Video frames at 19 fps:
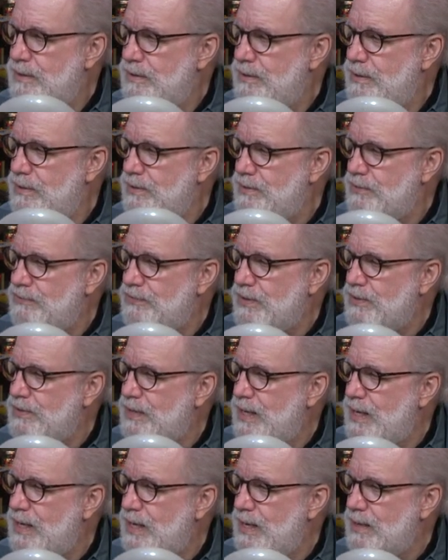Oh, you just figured
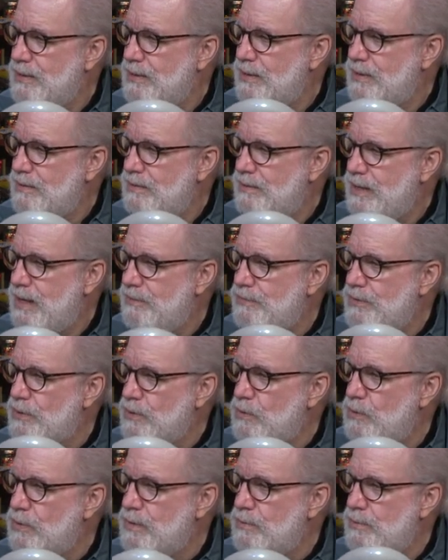that out, huh? Heavier
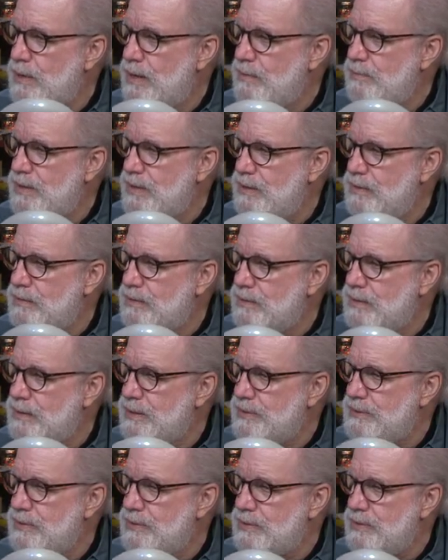coin might be a little
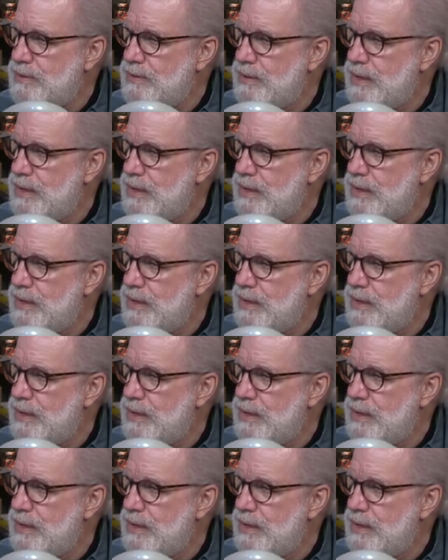easier to